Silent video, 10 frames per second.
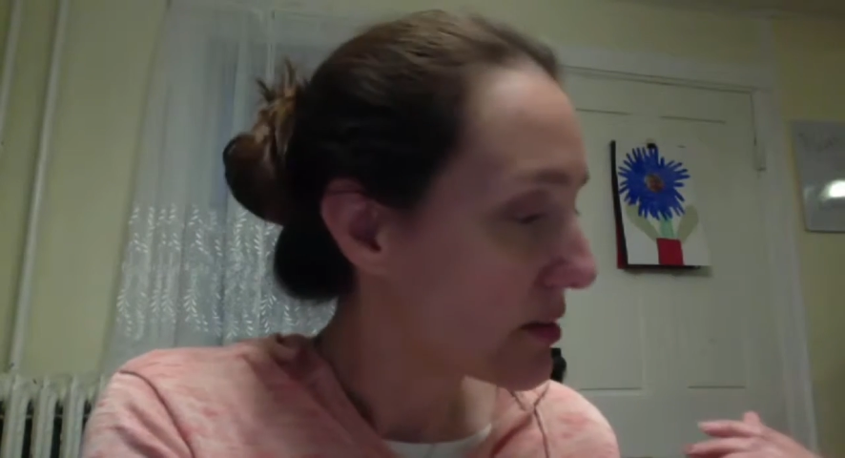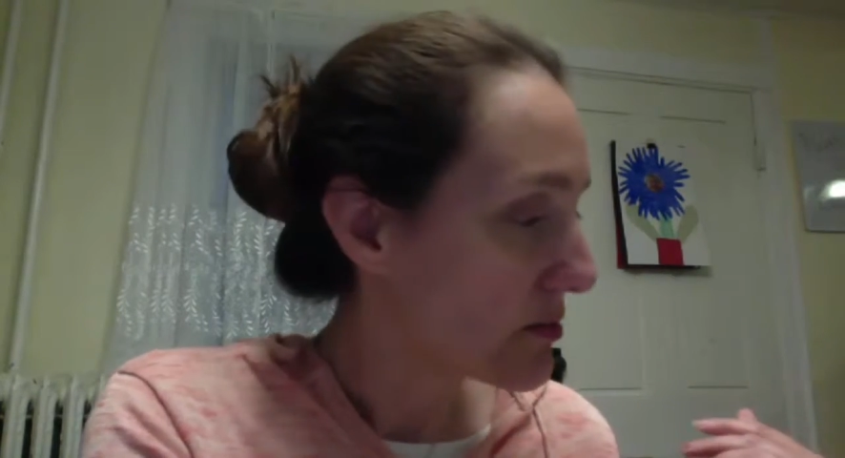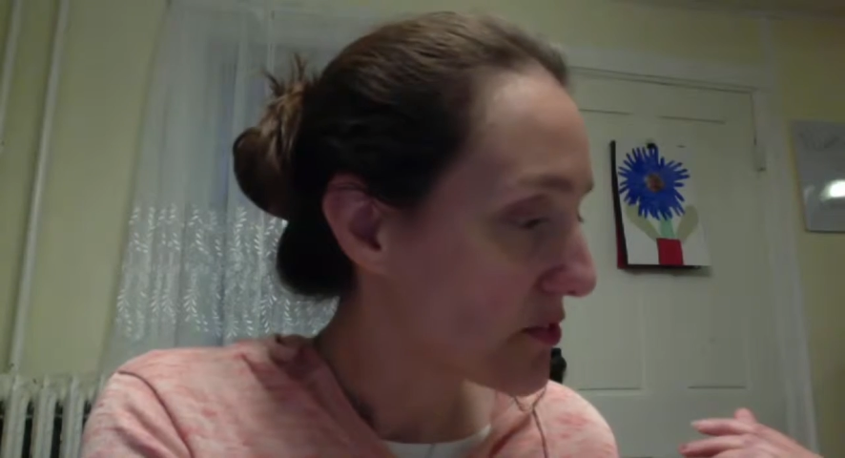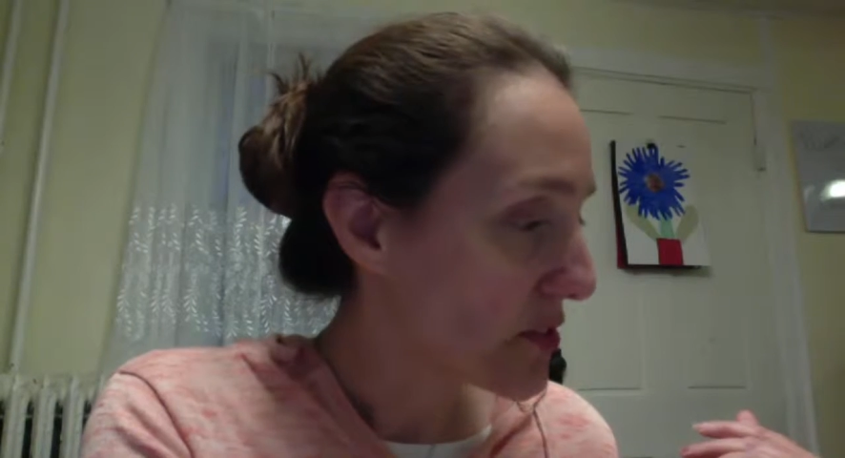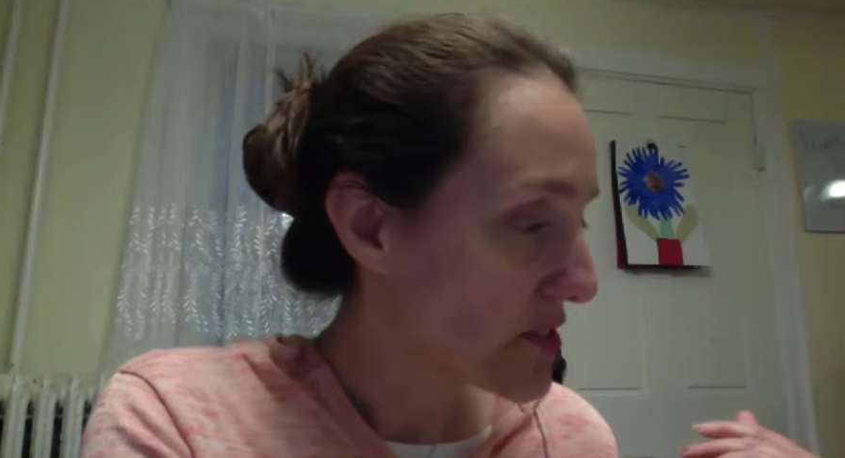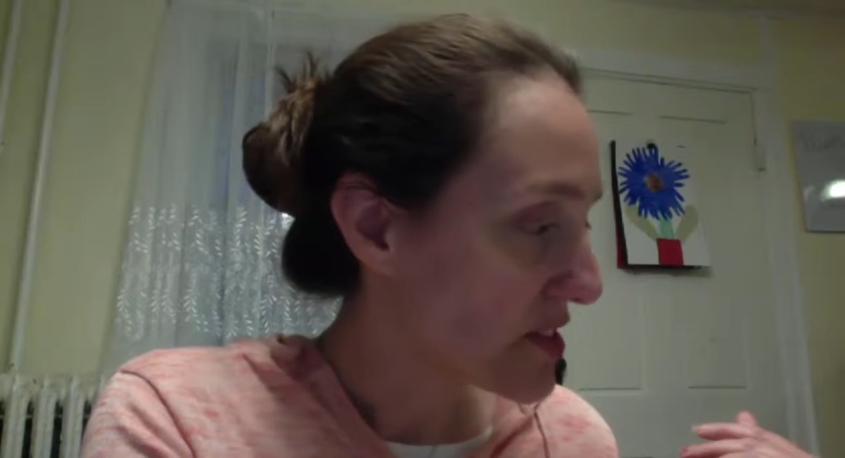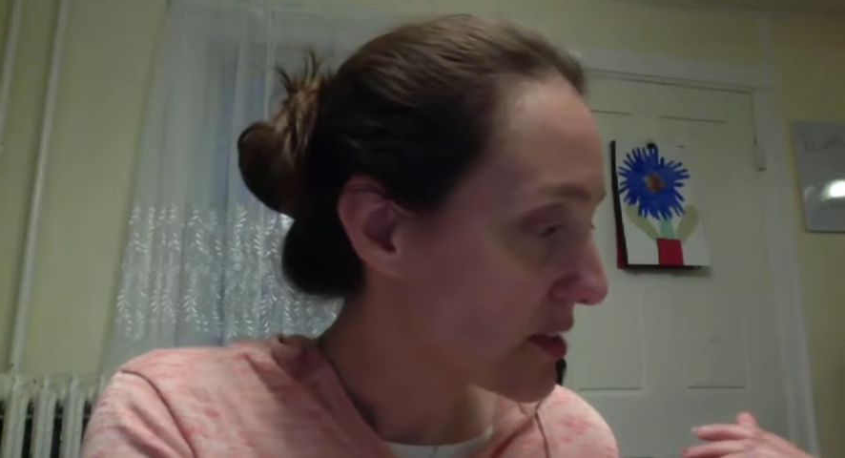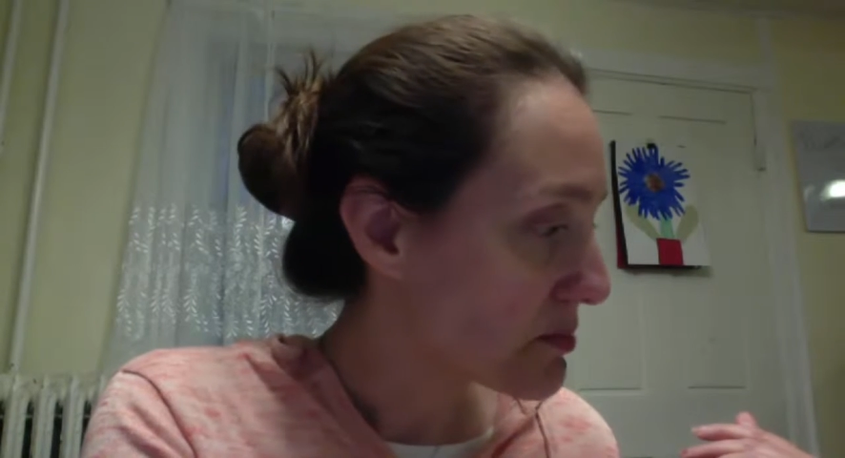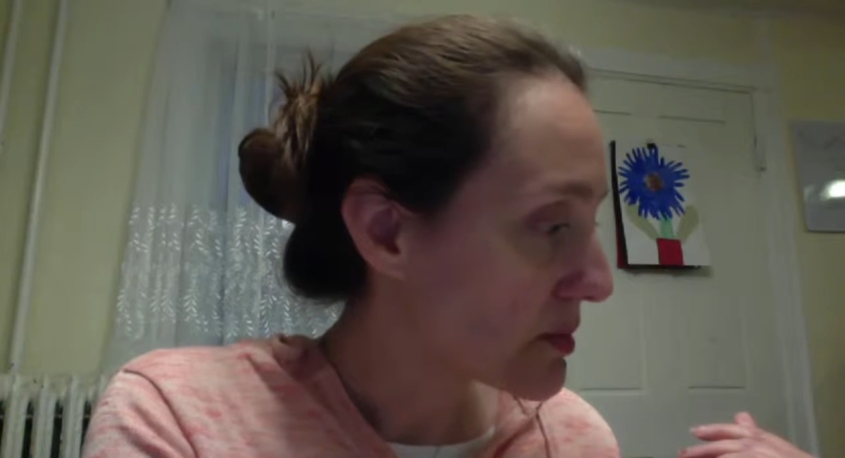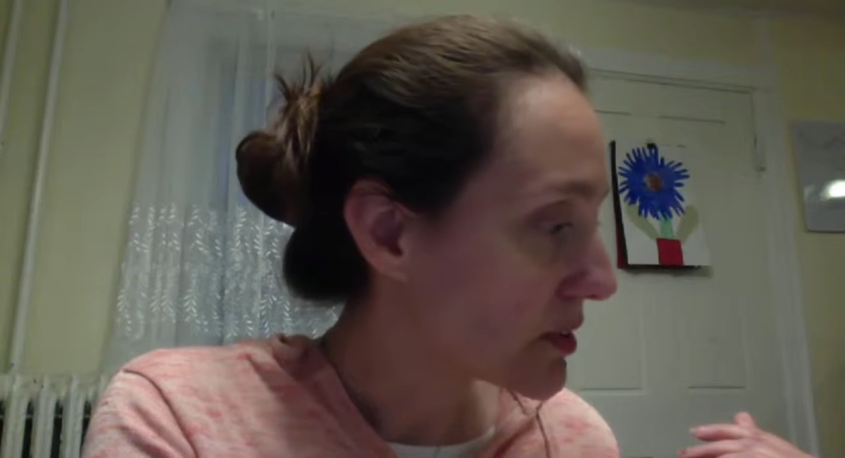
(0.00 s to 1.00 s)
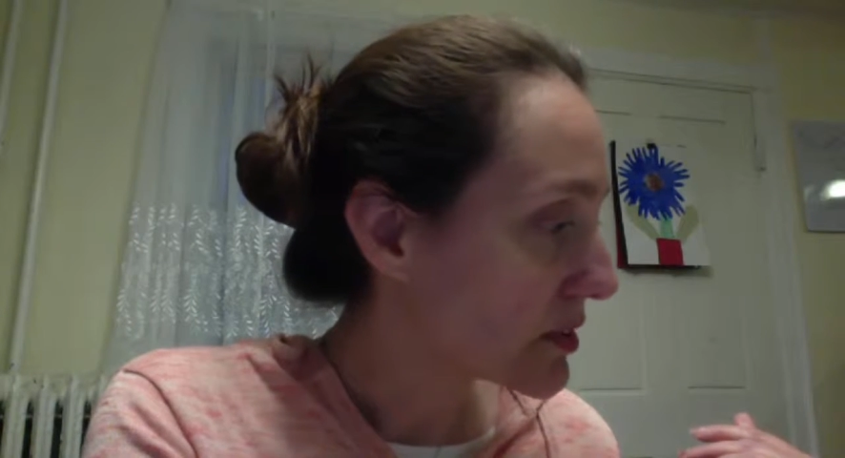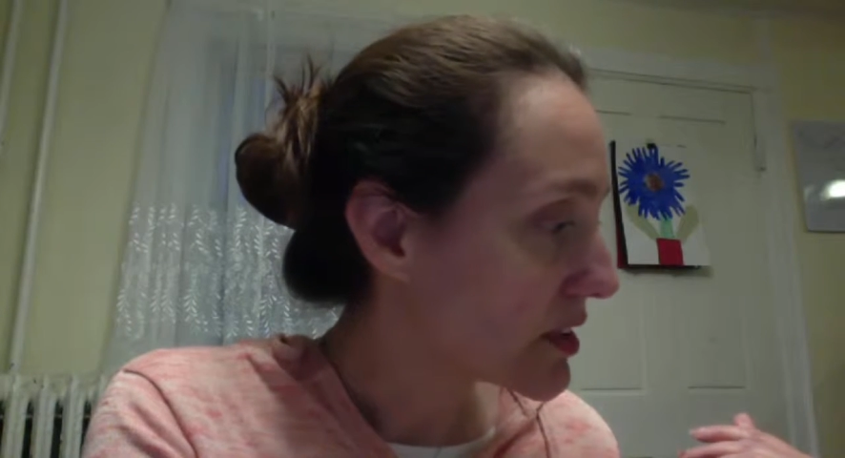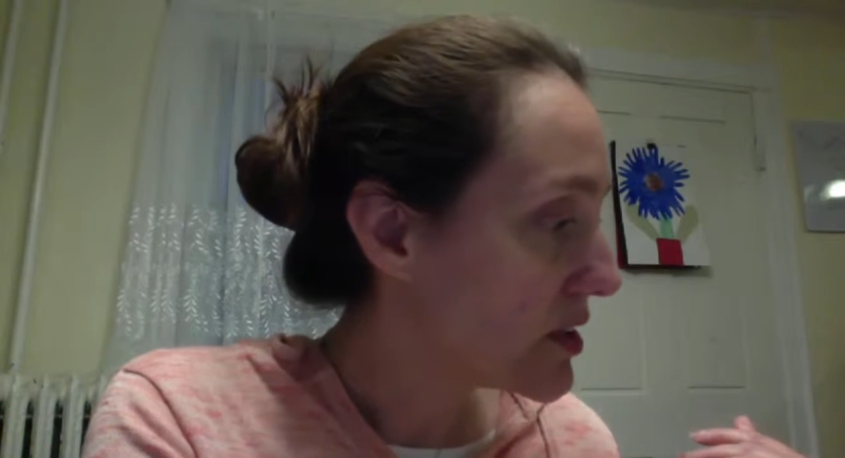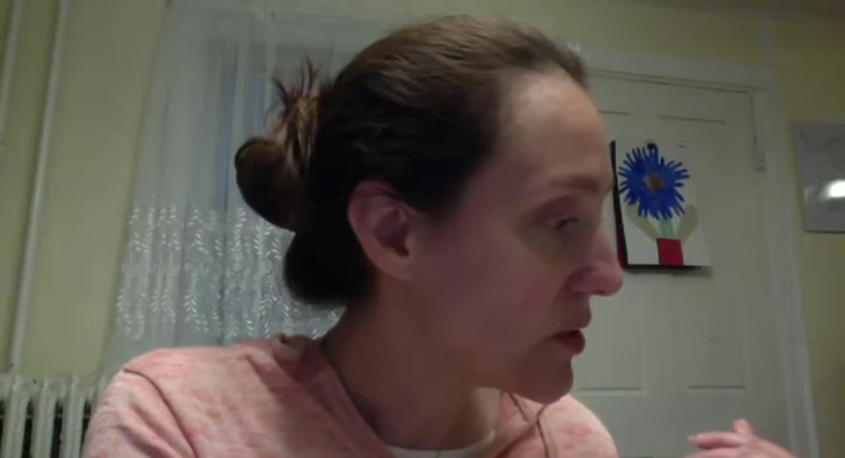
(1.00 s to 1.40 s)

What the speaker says: For example,